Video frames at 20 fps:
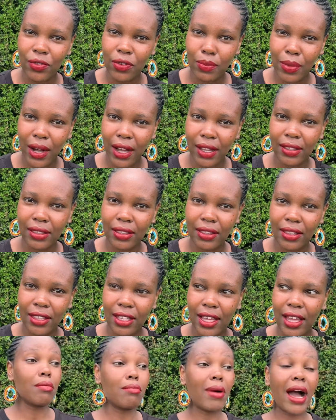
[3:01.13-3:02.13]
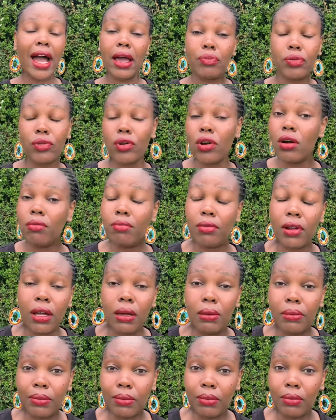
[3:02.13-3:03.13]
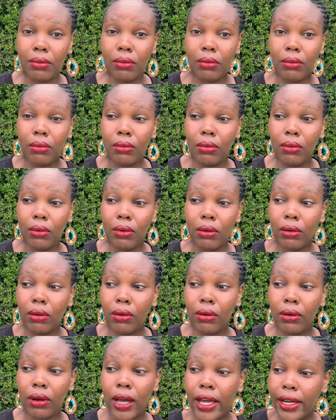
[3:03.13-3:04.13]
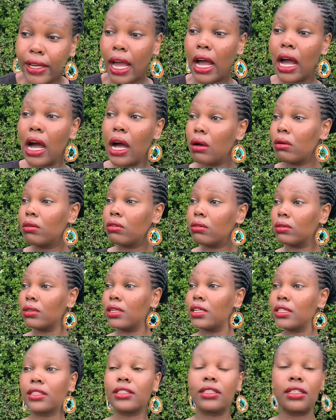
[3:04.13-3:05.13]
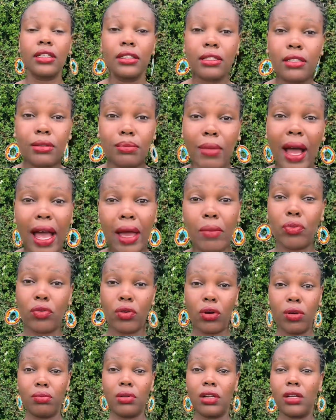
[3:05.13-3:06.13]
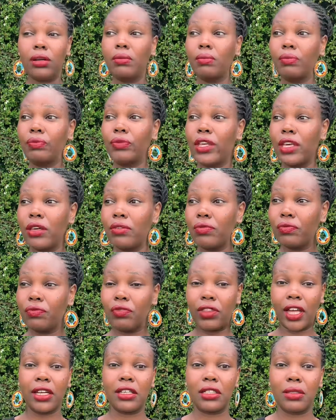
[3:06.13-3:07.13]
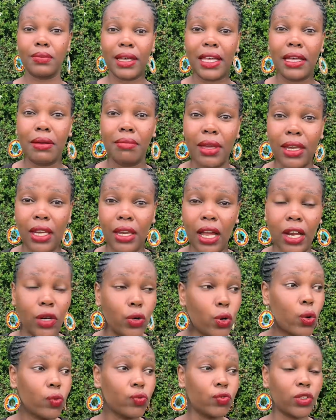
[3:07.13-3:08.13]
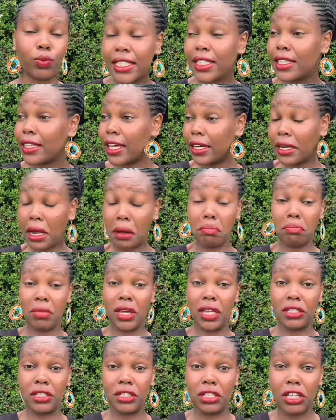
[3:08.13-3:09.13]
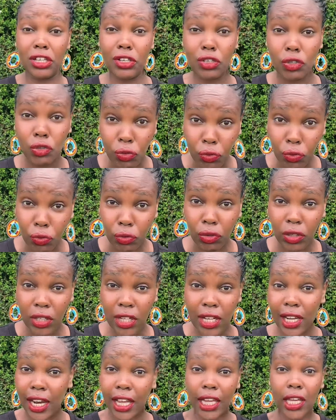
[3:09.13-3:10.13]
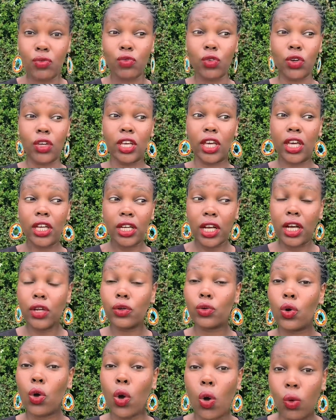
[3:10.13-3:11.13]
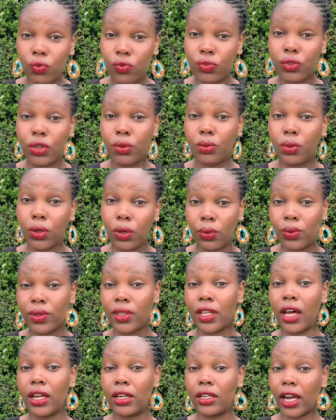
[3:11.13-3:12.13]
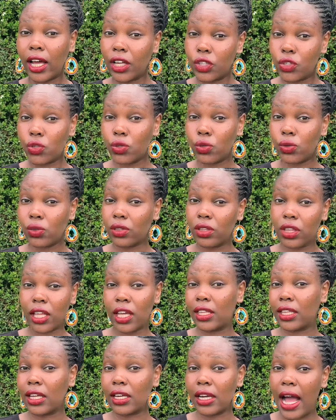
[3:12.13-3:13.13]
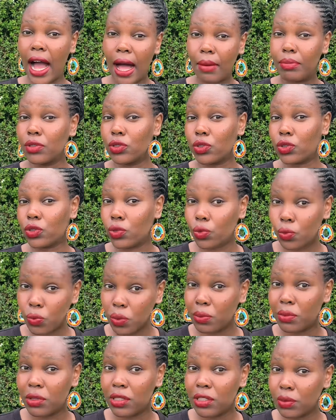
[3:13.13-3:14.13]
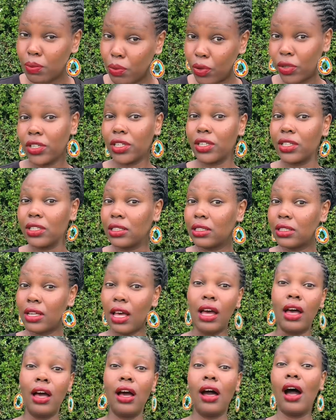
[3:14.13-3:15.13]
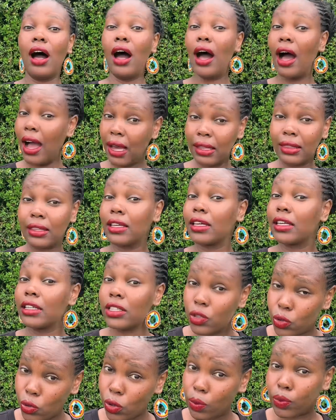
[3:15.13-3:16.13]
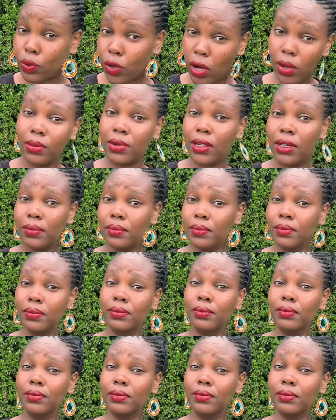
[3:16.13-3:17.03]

month? My problem. And how is it my problem if that is making men uncomfortable? Isn't that a men's issue? Like if you're getting uncomfortable with a natural thing that happens to women's bodies, I think it's your problem.